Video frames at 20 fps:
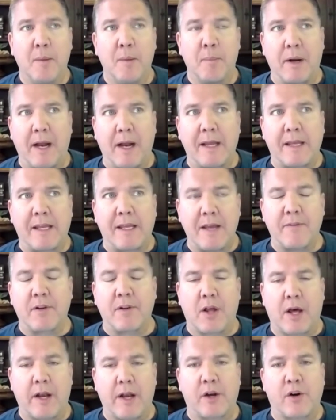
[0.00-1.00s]
but I give a
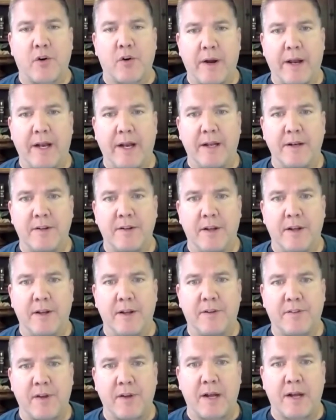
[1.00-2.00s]
lot of credit
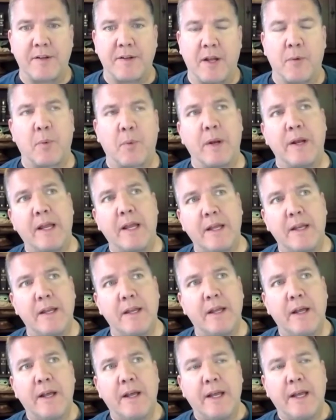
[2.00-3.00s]
to Satya when
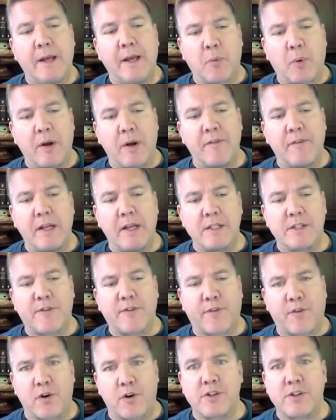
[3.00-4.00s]
he one of his
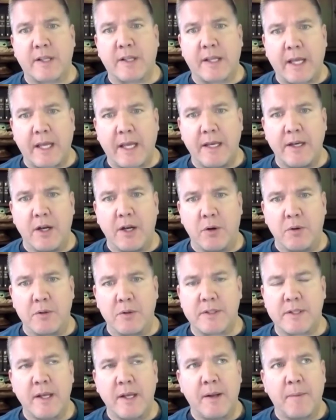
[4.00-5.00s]
first
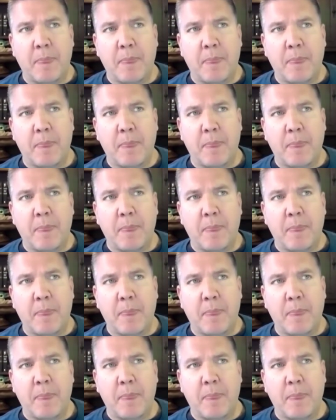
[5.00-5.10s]
keynotes.